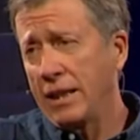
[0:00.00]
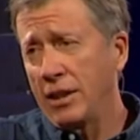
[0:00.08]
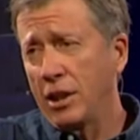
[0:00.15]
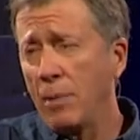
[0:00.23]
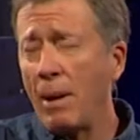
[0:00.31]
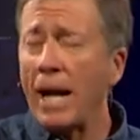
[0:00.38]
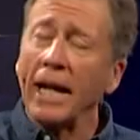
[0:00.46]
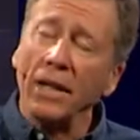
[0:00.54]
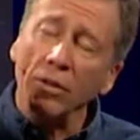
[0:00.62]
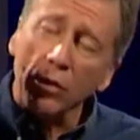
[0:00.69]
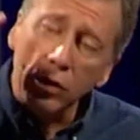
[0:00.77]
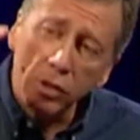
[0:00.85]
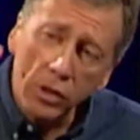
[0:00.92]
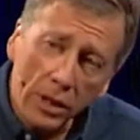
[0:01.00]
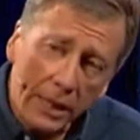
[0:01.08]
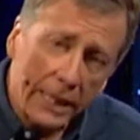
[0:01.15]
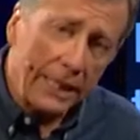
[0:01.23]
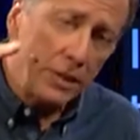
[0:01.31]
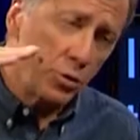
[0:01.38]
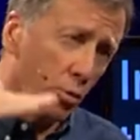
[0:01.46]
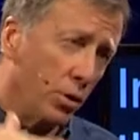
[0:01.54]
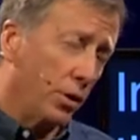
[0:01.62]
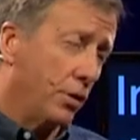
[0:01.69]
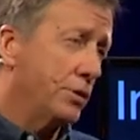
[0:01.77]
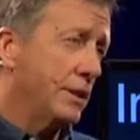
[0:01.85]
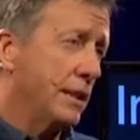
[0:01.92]
to go back and look at each one of
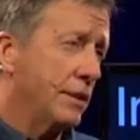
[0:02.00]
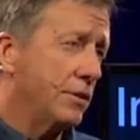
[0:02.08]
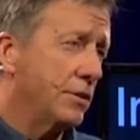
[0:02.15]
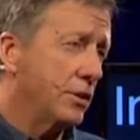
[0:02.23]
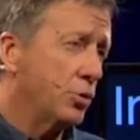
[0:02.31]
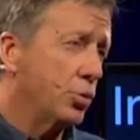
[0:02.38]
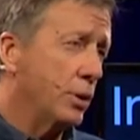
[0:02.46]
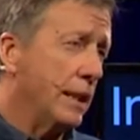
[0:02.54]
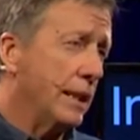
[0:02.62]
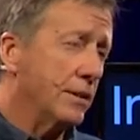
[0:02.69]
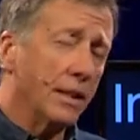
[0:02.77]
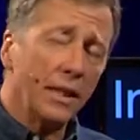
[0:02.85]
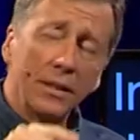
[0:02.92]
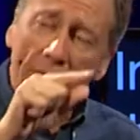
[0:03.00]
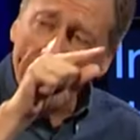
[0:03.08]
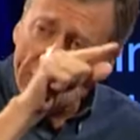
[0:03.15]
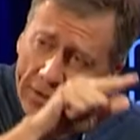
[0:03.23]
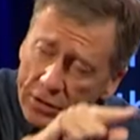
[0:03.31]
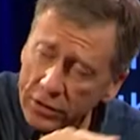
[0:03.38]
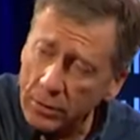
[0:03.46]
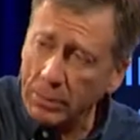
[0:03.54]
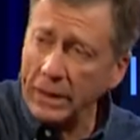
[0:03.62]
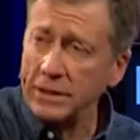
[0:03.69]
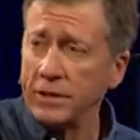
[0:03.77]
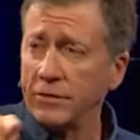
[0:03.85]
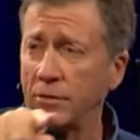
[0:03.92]
those things this week and say, look, this is a
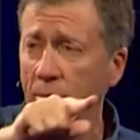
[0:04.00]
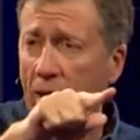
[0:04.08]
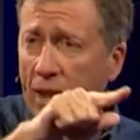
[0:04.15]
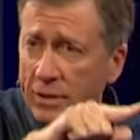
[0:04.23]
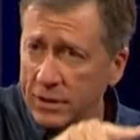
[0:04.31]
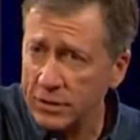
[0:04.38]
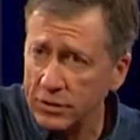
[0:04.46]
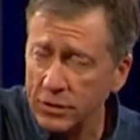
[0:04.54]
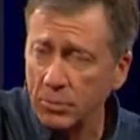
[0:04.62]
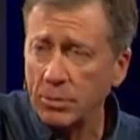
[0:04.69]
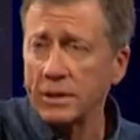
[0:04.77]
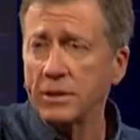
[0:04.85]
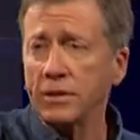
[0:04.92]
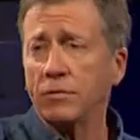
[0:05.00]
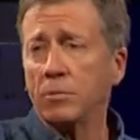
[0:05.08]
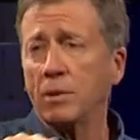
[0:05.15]
blessing from God. This is a blessing from